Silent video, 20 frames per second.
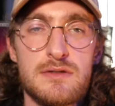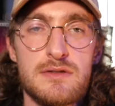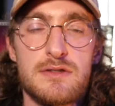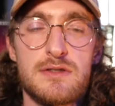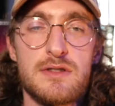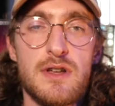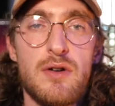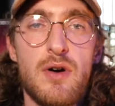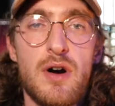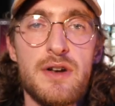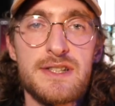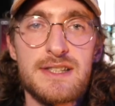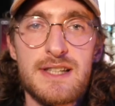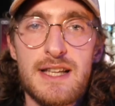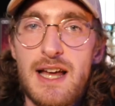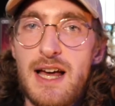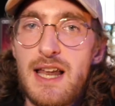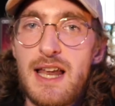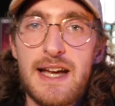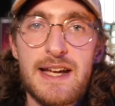So
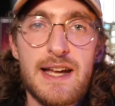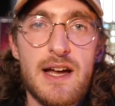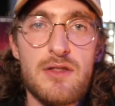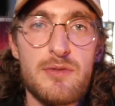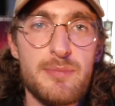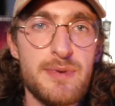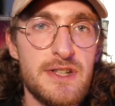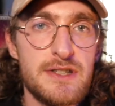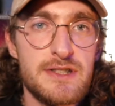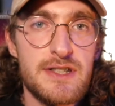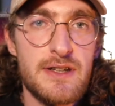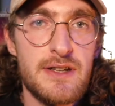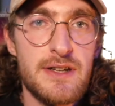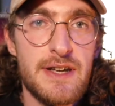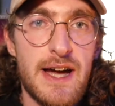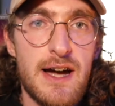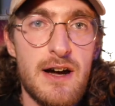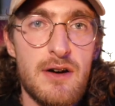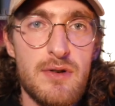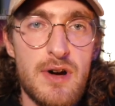honestly, I like how the beat turned
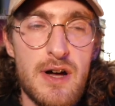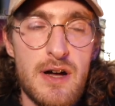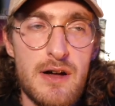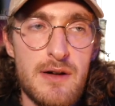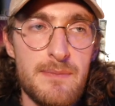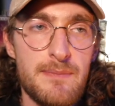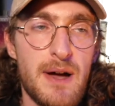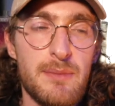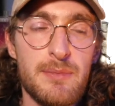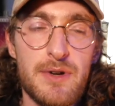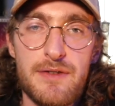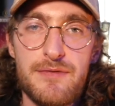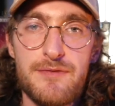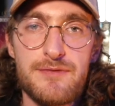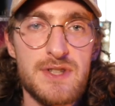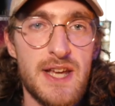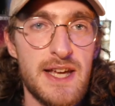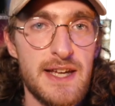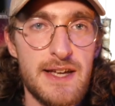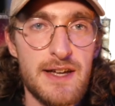out. I'm gonna
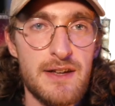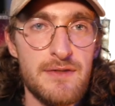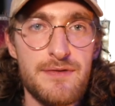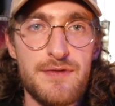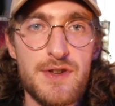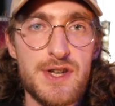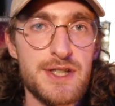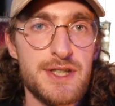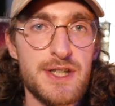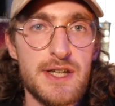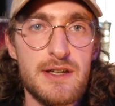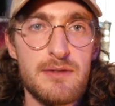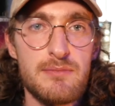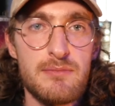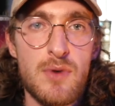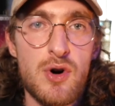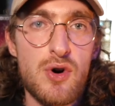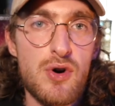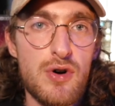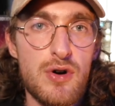take it and finish it
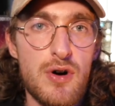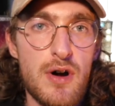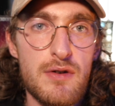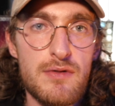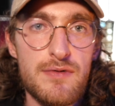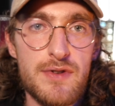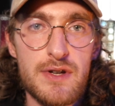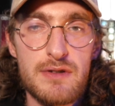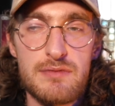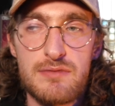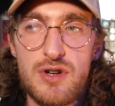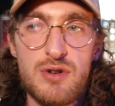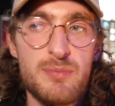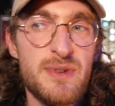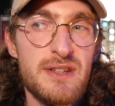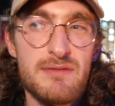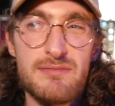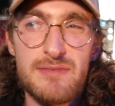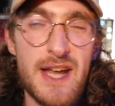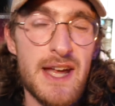more over the
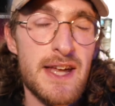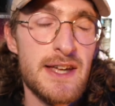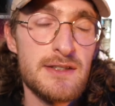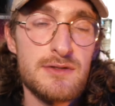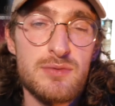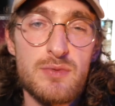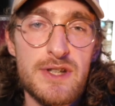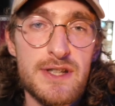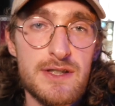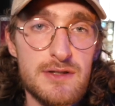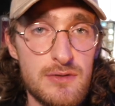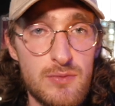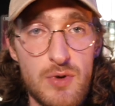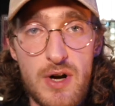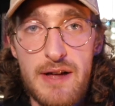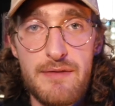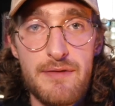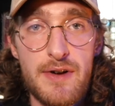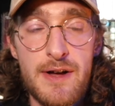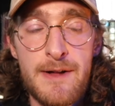coming days, weeks or
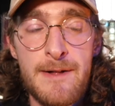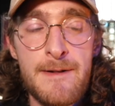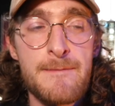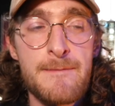whatever.